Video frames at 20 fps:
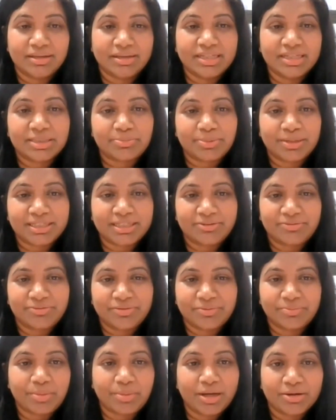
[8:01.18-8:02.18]
especially
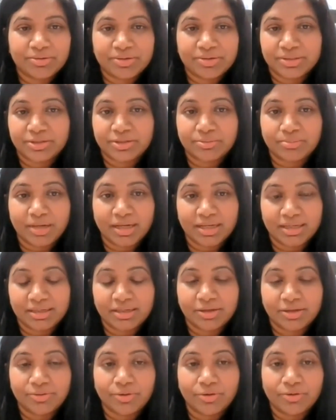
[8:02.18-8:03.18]
for partners who might
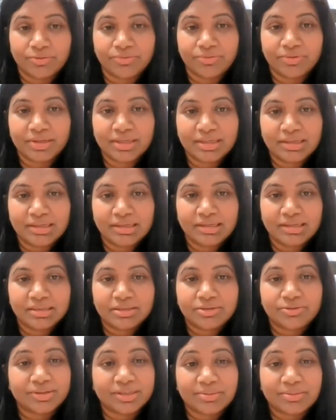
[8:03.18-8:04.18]
go off
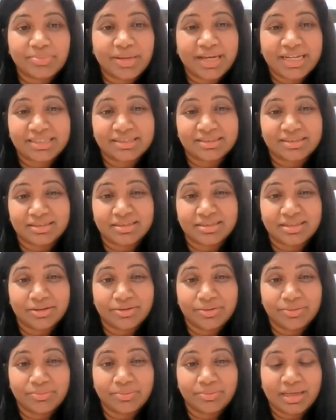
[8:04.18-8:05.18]
to a competitor.
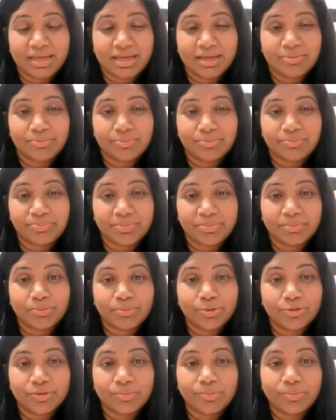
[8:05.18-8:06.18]
So
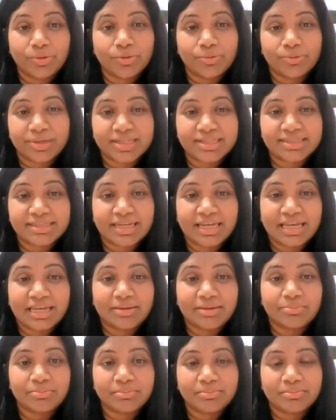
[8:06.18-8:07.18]
more and more we're
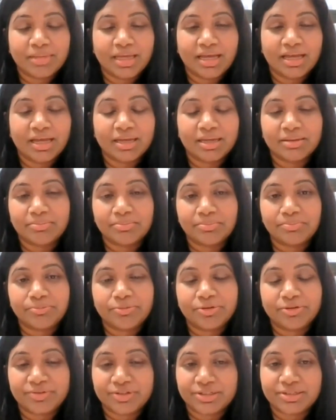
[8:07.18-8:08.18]
seeing
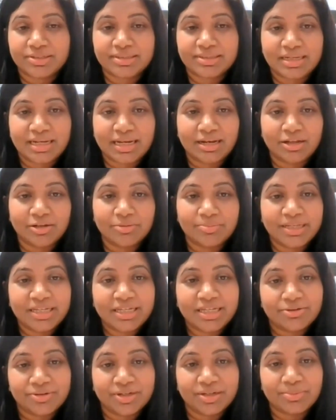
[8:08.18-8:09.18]
provisions in
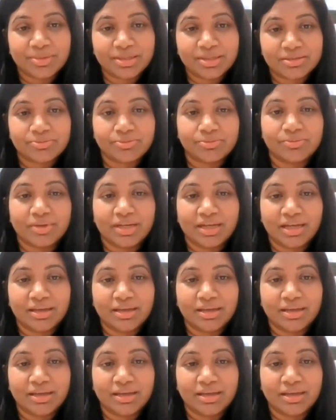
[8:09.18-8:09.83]
LLP agreements